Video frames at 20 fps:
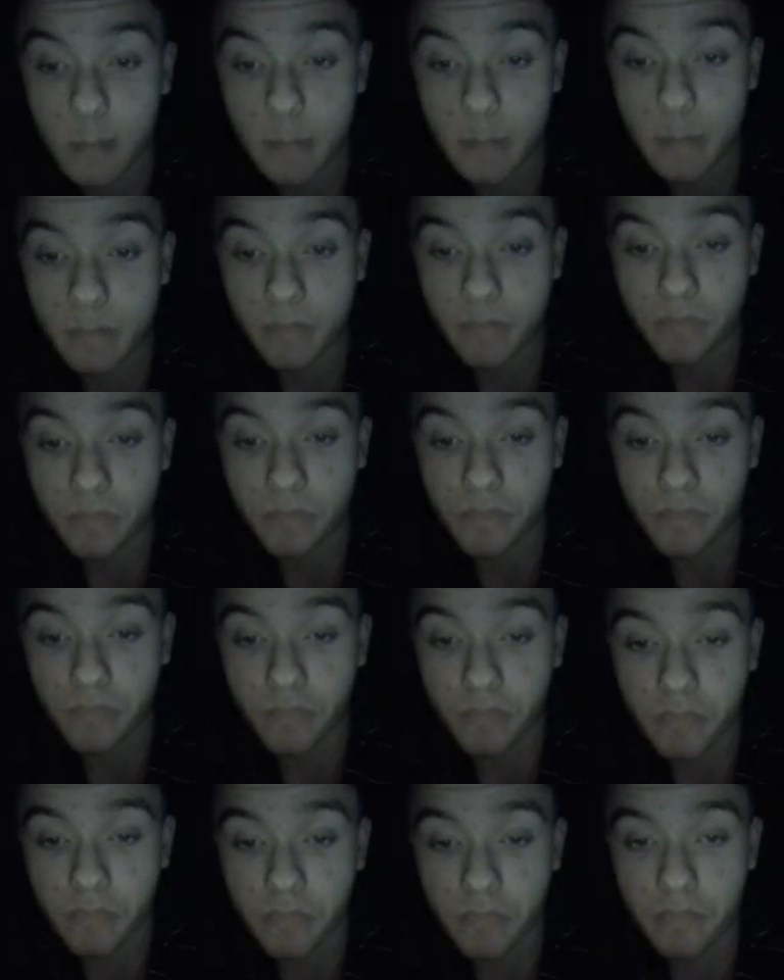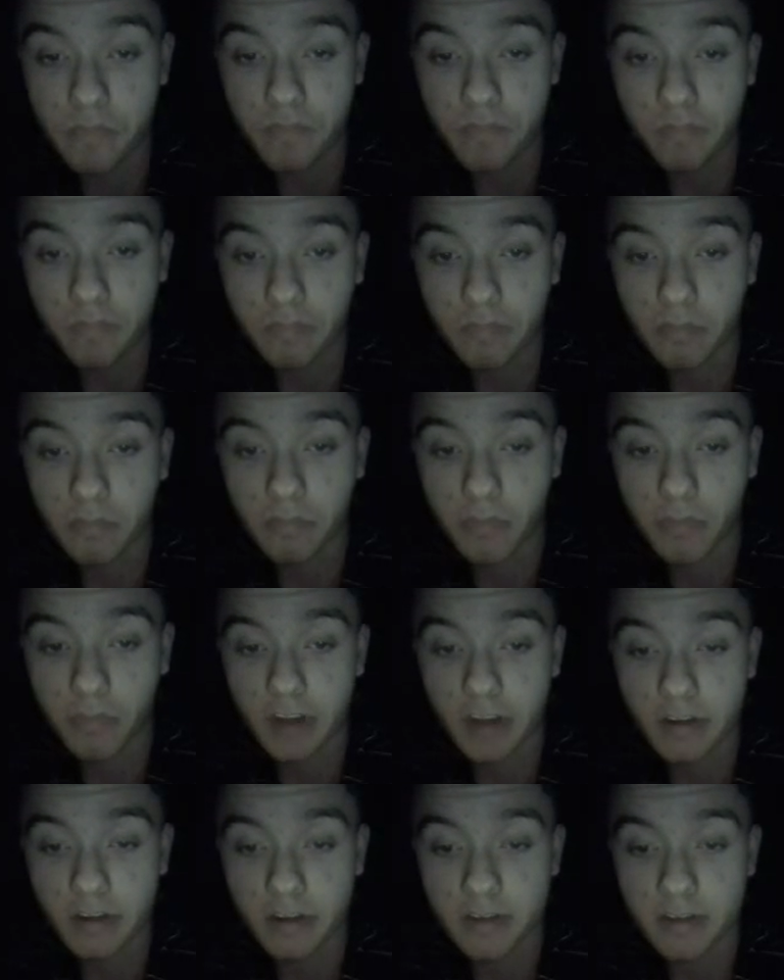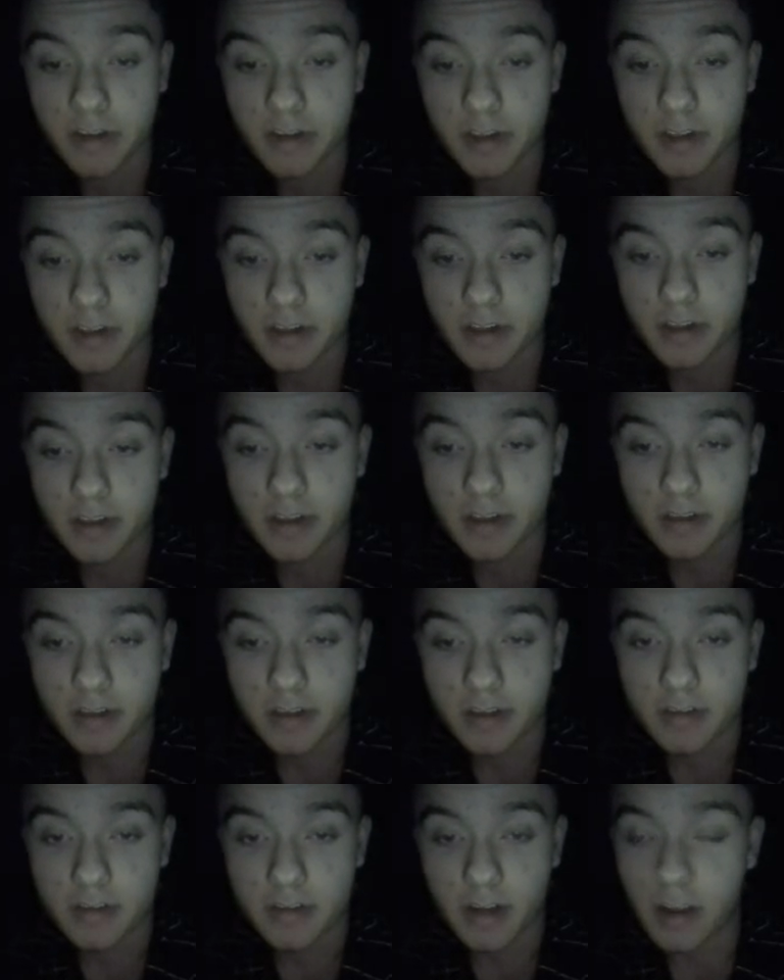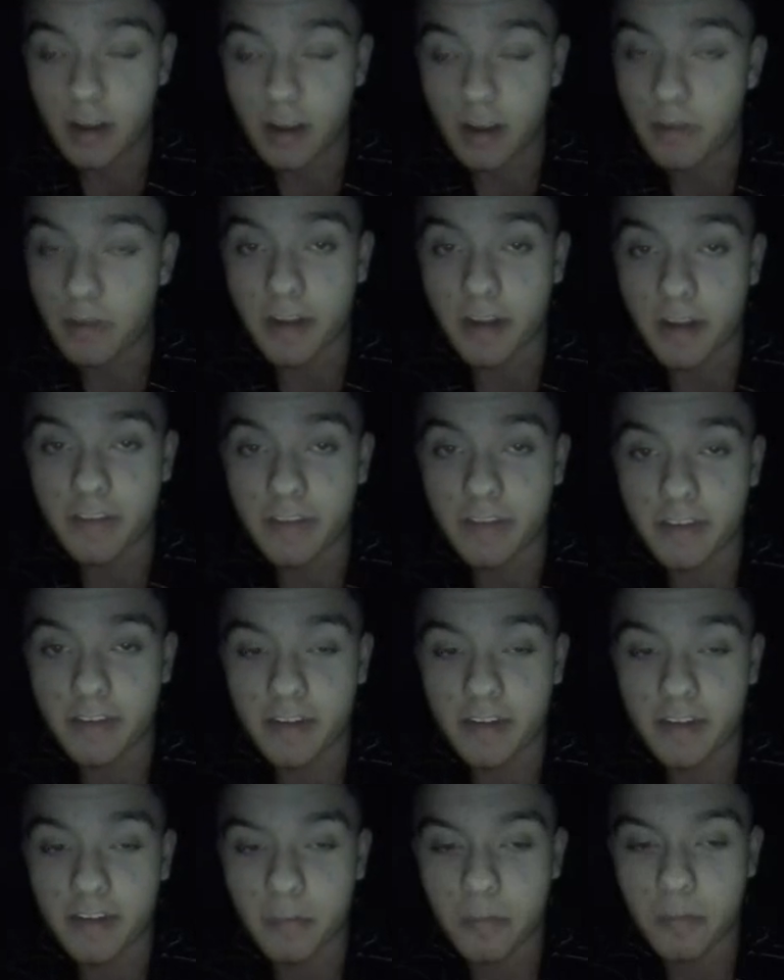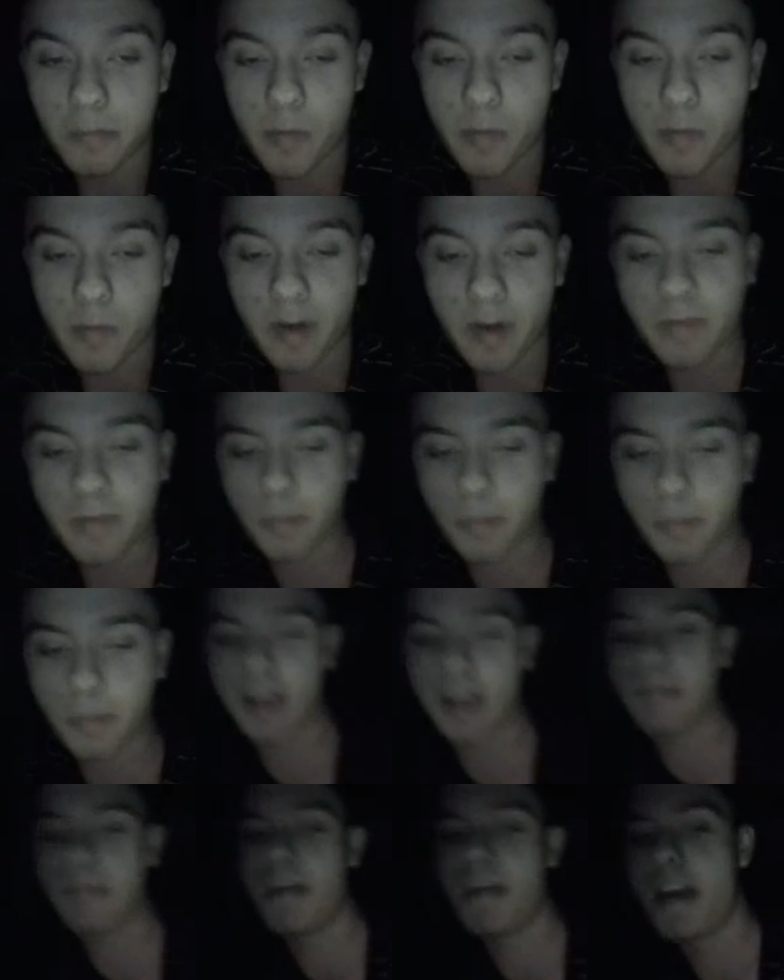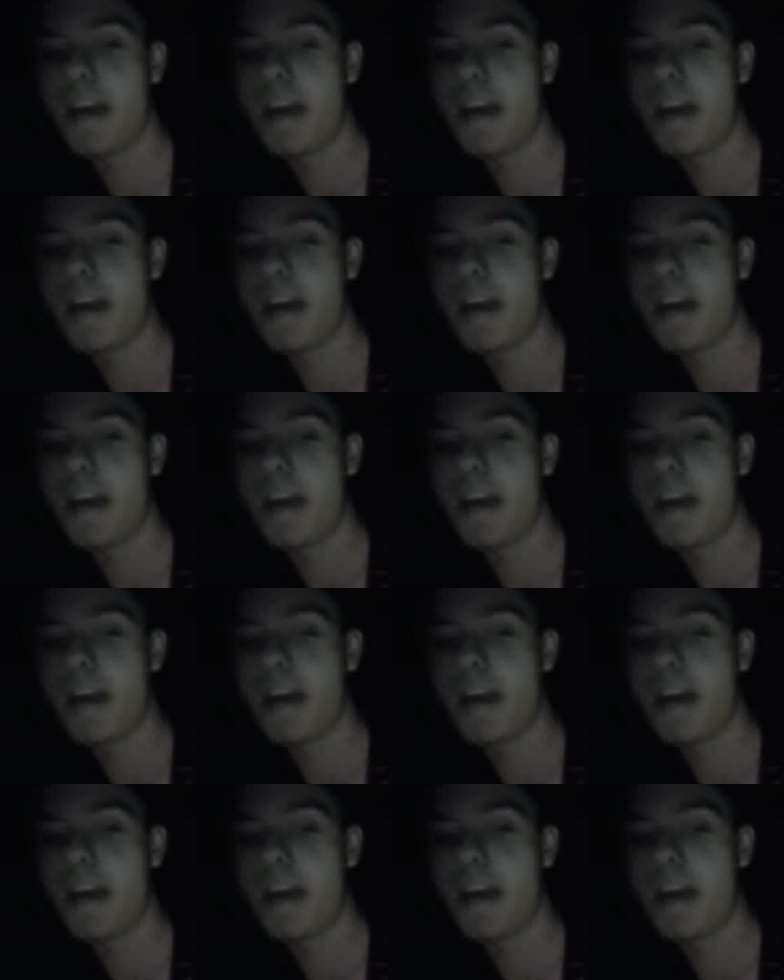And more. Oh. I love cutscenes. It gives me a break from the game.